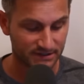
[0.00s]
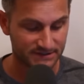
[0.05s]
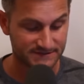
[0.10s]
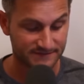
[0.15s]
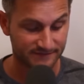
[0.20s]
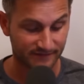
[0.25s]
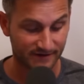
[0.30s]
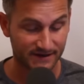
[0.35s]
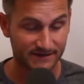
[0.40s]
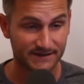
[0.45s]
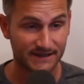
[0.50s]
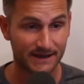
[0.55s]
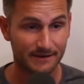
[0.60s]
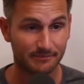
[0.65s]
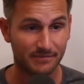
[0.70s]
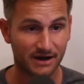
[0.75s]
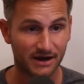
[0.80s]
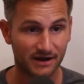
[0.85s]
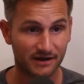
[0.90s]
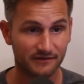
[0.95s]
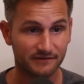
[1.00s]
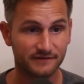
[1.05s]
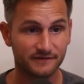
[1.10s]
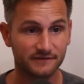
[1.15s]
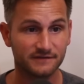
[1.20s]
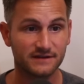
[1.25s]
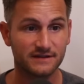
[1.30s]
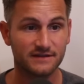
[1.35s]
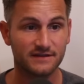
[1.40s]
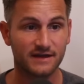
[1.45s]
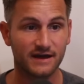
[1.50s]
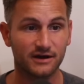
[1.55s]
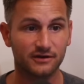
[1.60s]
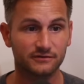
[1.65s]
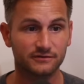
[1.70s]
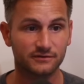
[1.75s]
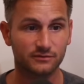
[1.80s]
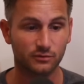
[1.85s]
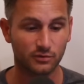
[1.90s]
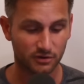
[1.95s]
divide that by 50,000